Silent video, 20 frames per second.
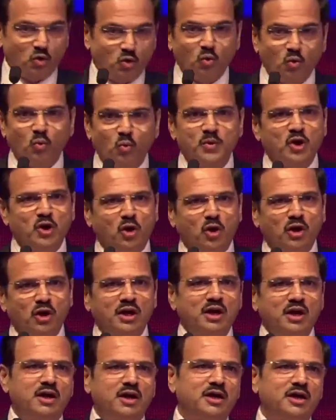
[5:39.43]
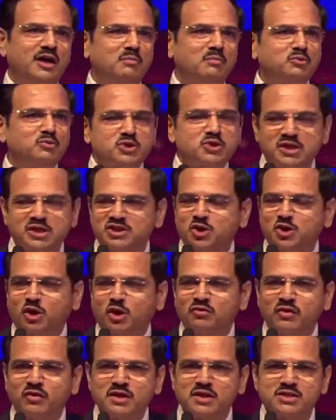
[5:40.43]
We all come to such
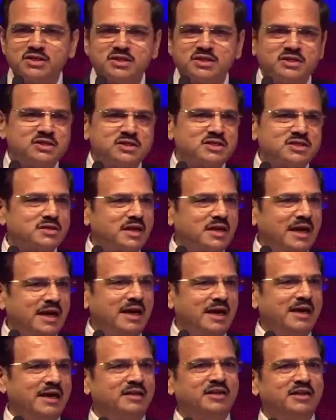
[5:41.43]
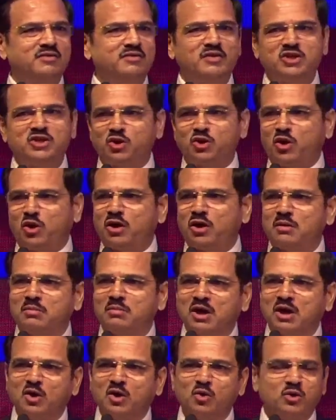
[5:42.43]
conferences and then we talk
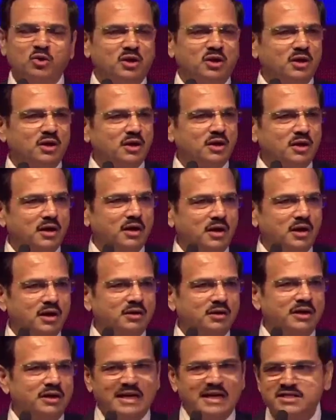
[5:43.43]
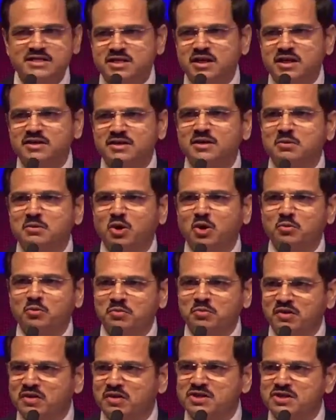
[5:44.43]
about nice things about
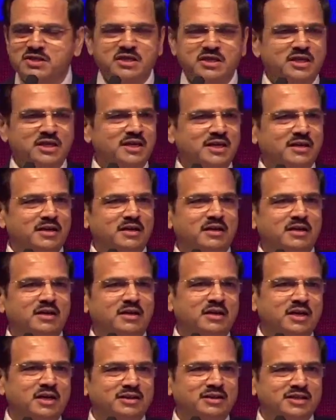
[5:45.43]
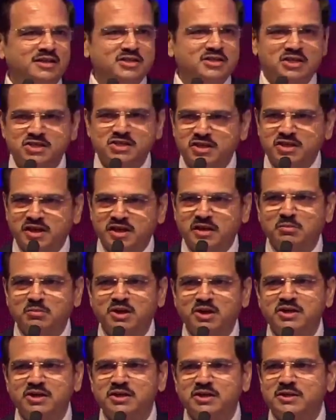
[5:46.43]
PVC and the
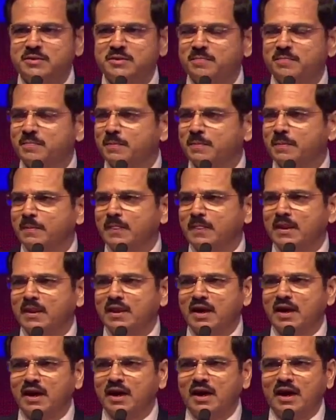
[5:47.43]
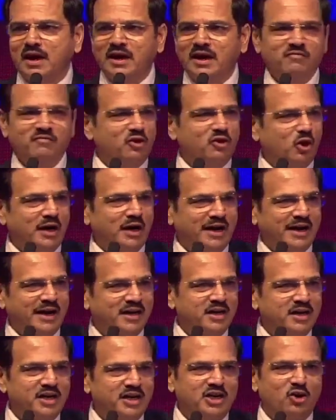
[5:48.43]
sustainability. And we all
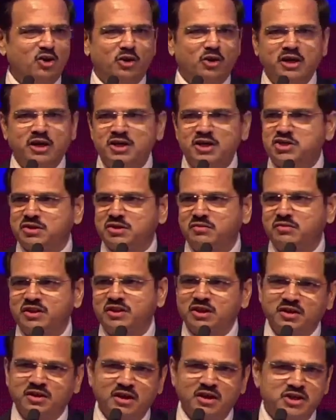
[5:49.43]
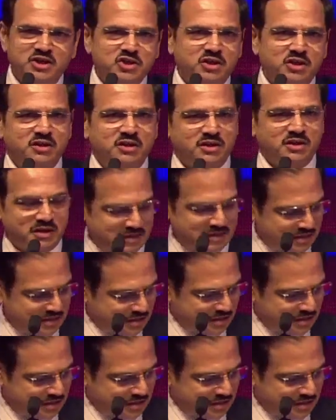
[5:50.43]
agree on each other.